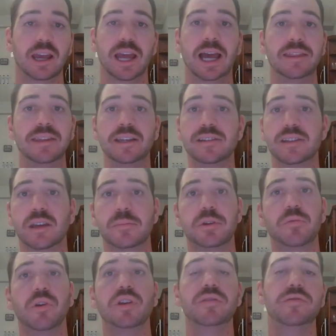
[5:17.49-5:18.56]
And I think it's going to
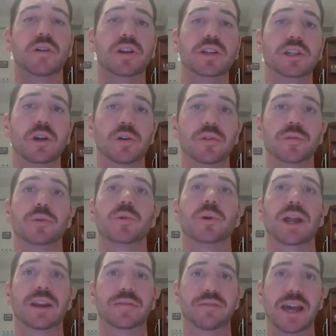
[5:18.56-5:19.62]
be really fun to go
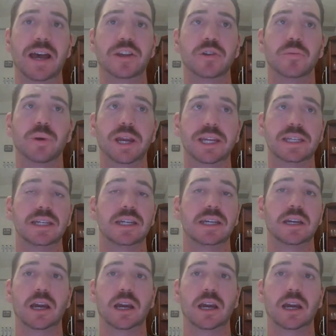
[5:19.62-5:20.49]
through and evaluate